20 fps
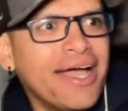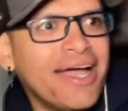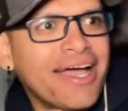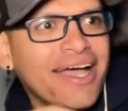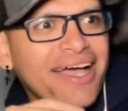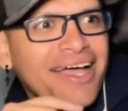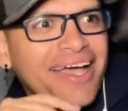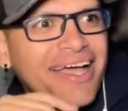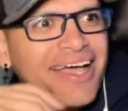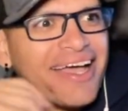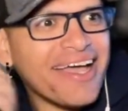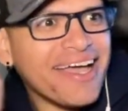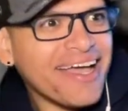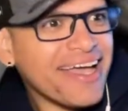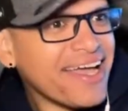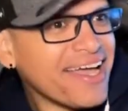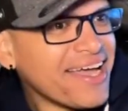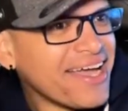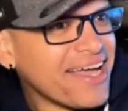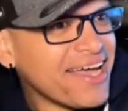all in on
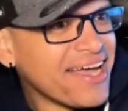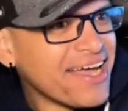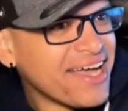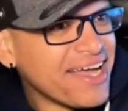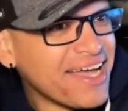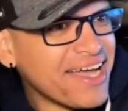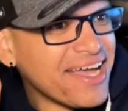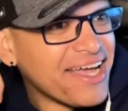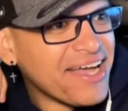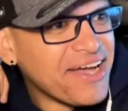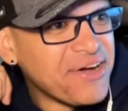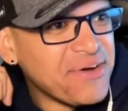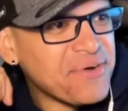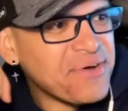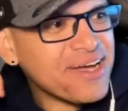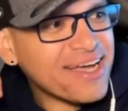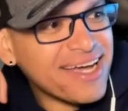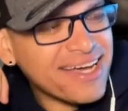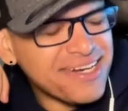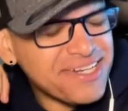it too, aren't you? What
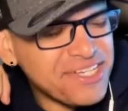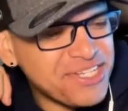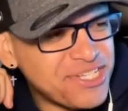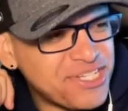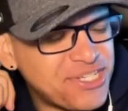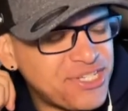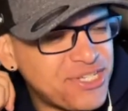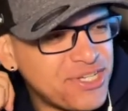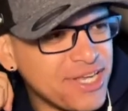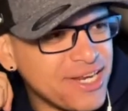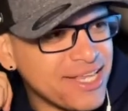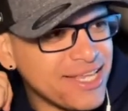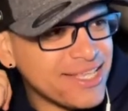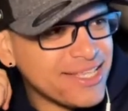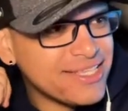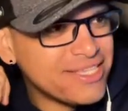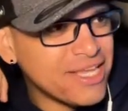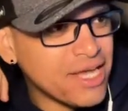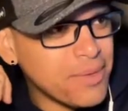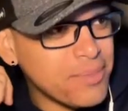kind of
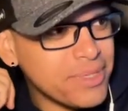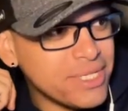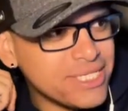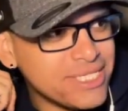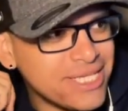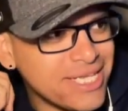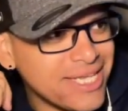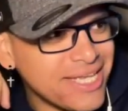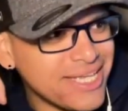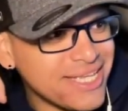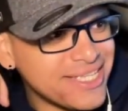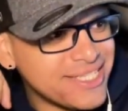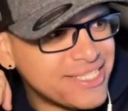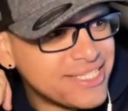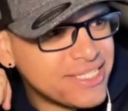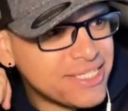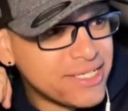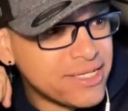shitty dub is this?